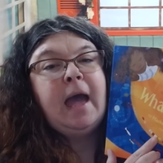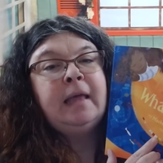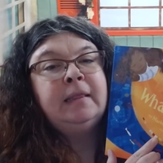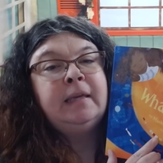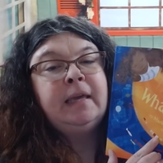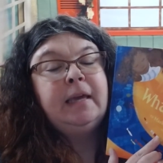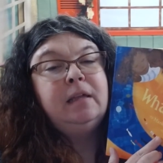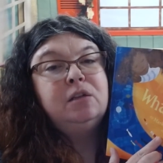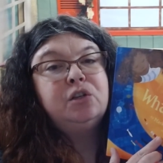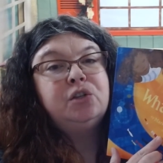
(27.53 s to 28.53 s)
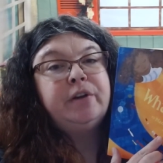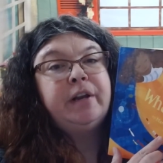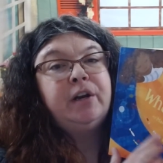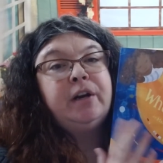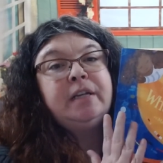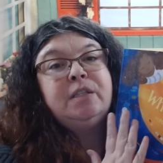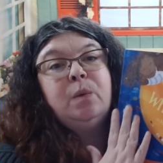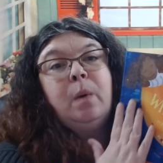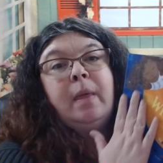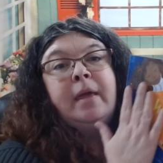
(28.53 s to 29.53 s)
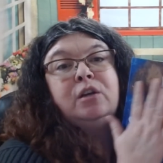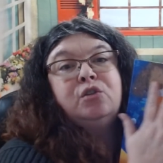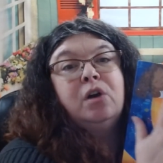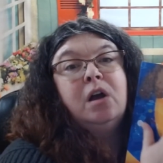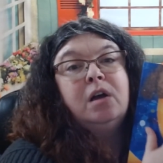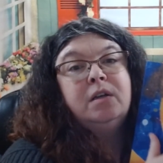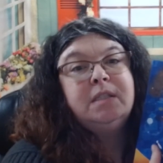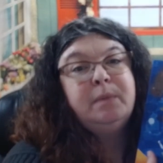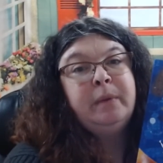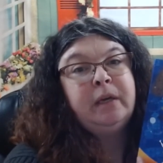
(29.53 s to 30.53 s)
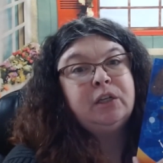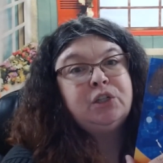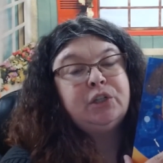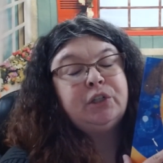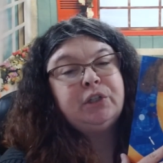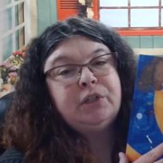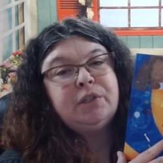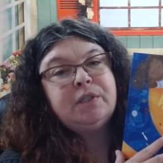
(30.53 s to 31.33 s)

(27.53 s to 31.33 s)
and the illustrator is the one that draws the pictures.